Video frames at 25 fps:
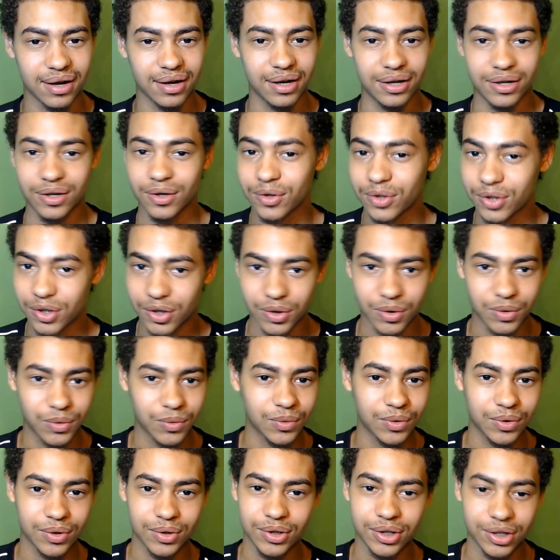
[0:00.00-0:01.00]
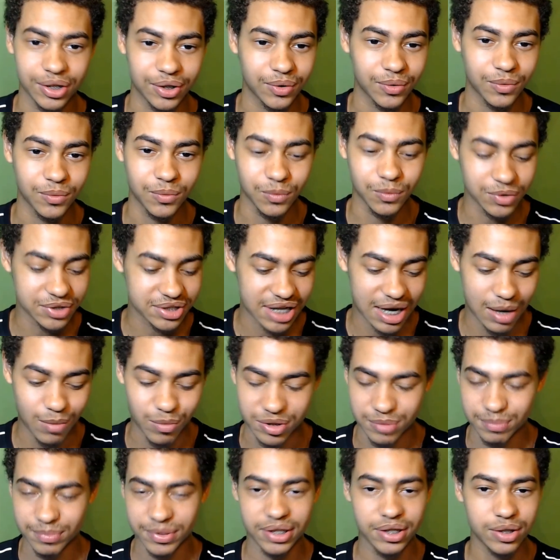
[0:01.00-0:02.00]
I don't know, you know, what's going on
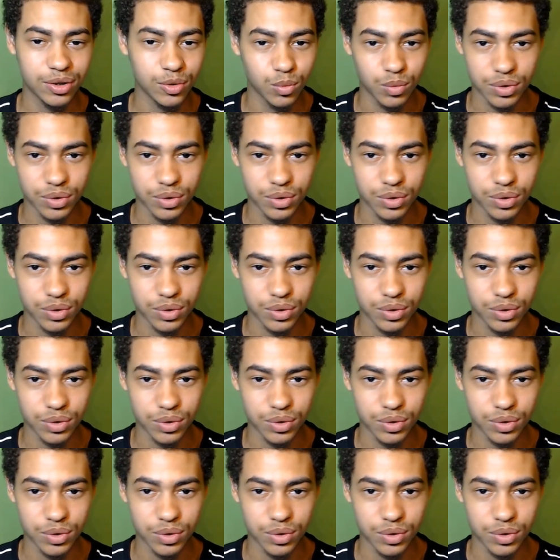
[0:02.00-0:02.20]
with me,